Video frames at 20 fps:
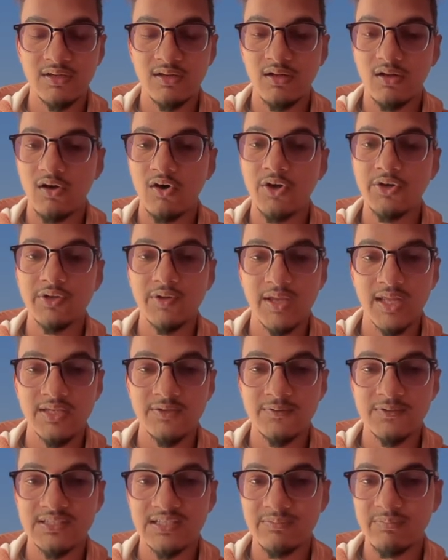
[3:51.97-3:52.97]
or you can
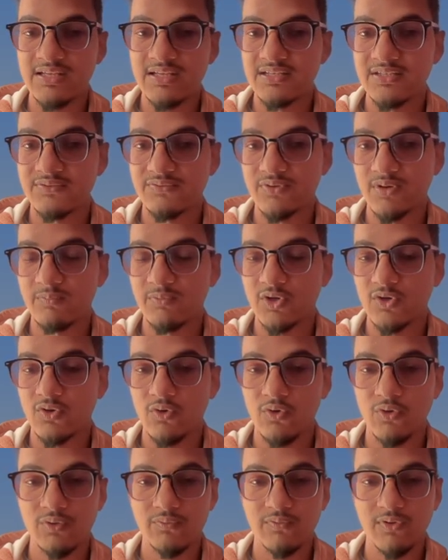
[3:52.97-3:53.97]
use images from your
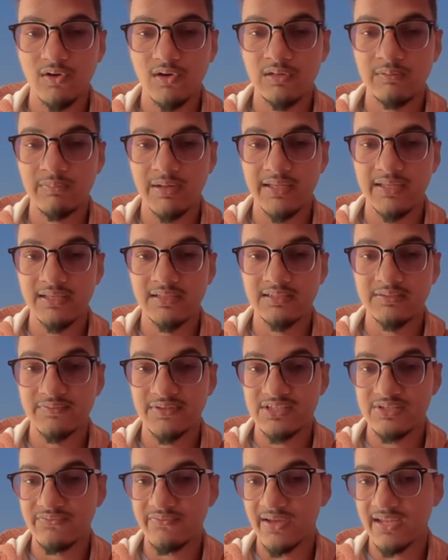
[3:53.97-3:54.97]
own vault by
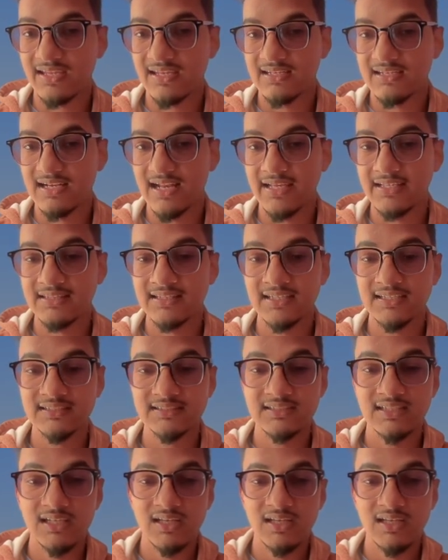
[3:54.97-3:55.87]
specifying it like this,